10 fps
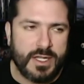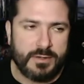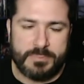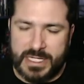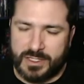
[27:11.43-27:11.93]
A
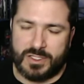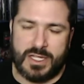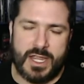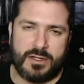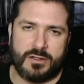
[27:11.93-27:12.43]
big
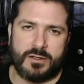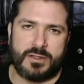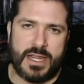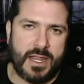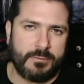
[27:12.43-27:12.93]
theater,
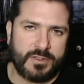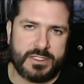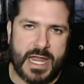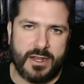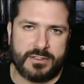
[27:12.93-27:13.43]
the AMC
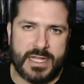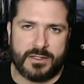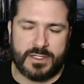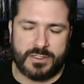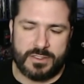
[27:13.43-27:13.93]
down in
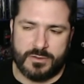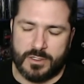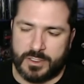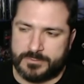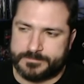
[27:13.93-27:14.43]
downtown New York.